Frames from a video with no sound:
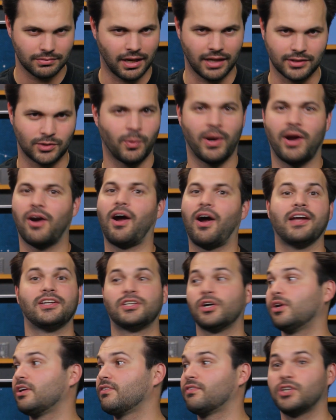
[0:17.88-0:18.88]
I swear, I
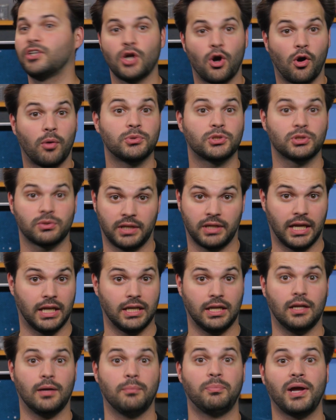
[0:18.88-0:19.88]
don't even know I'm doing it.
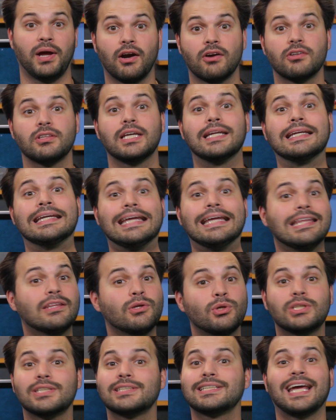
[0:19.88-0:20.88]
And apparently
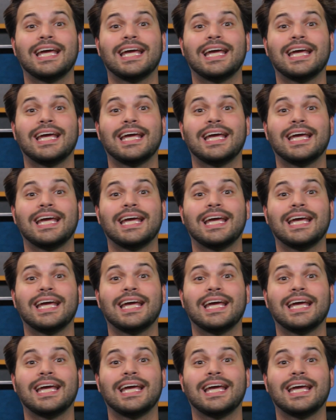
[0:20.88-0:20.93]
neither does